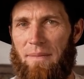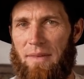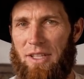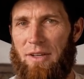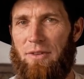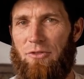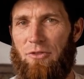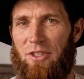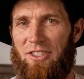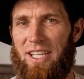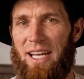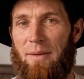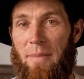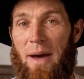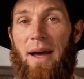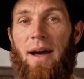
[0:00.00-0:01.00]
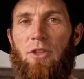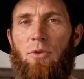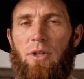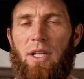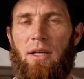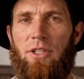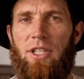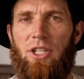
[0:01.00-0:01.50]
Leave it for 10 minutes
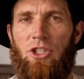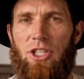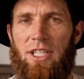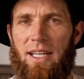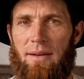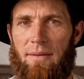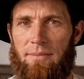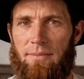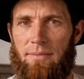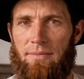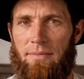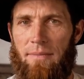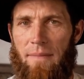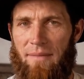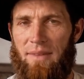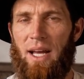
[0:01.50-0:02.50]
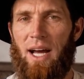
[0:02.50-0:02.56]
without touching it. The